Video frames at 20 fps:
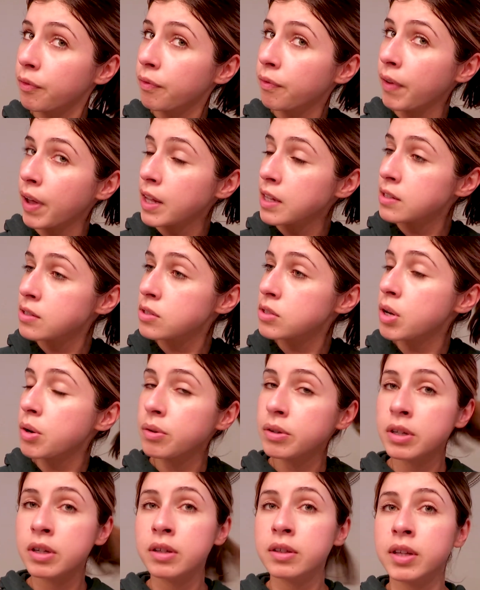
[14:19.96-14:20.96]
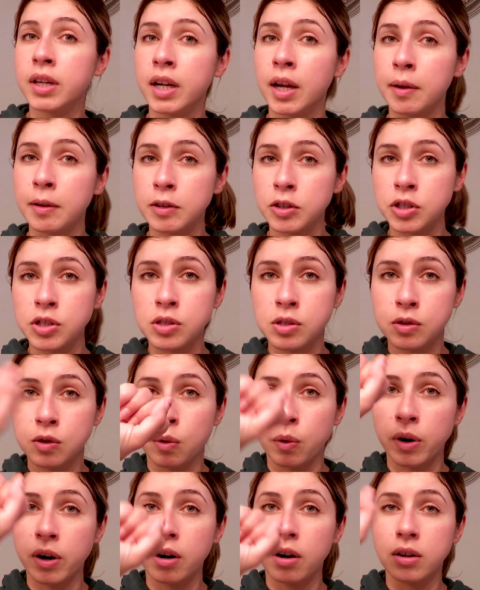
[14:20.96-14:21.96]
face toner that I just
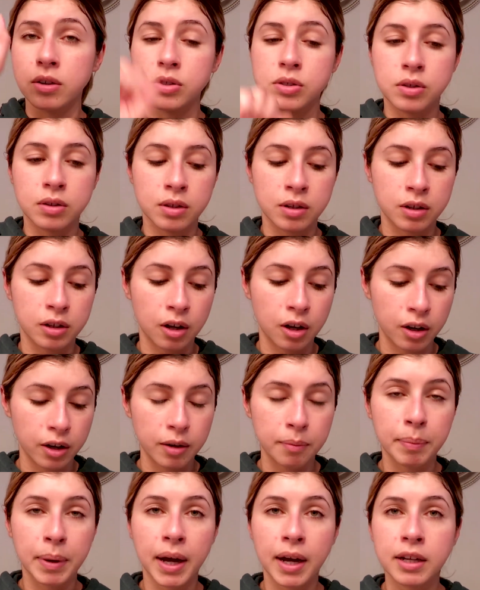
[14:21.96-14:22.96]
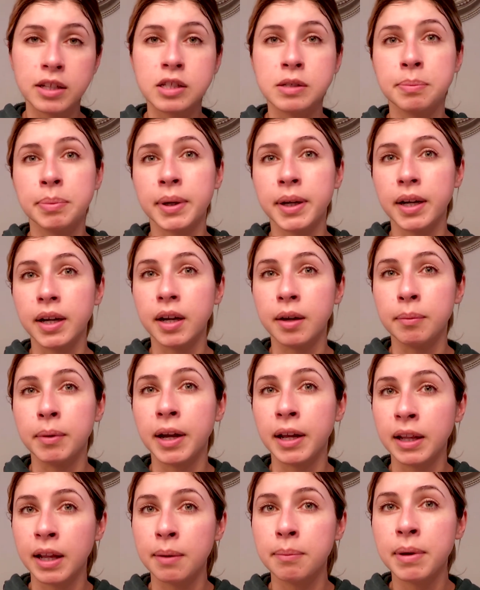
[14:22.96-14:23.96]
squirt onto the cotton pads, but
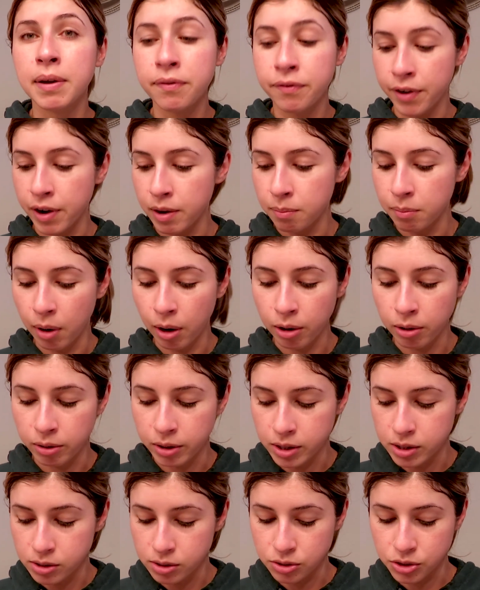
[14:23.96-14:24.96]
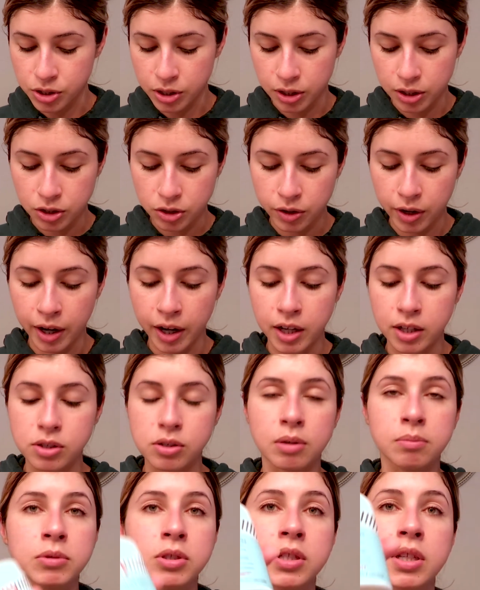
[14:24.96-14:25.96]
I let my friend borrow it so she could try it,
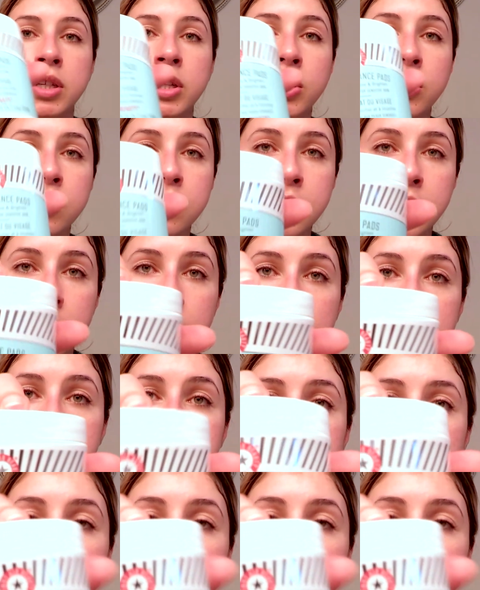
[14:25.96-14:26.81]
so I'm just going to use these.